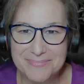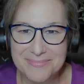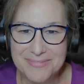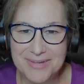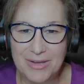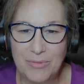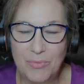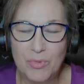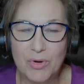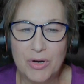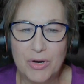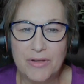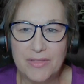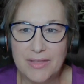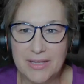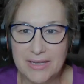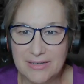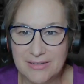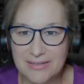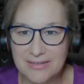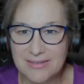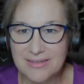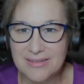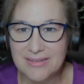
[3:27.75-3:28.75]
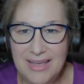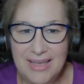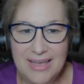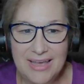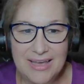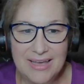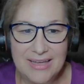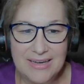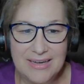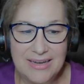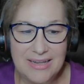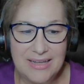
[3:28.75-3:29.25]
I'm worth it.
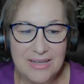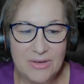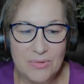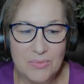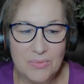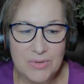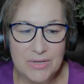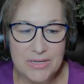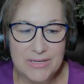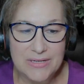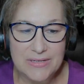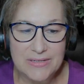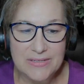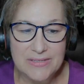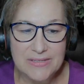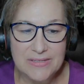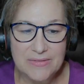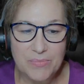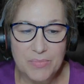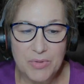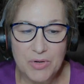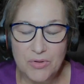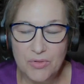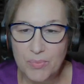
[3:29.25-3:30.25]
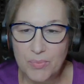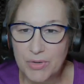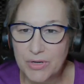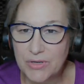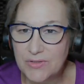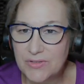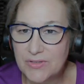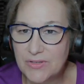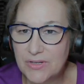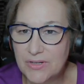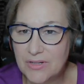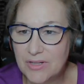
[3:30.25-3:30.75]
And it was both
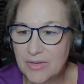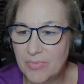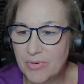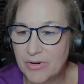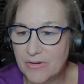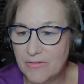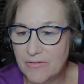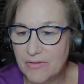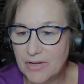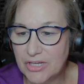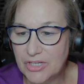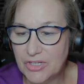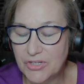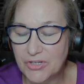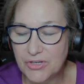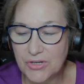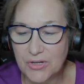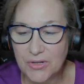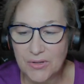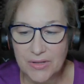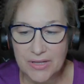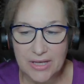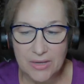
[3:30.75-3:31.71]
personal and professional.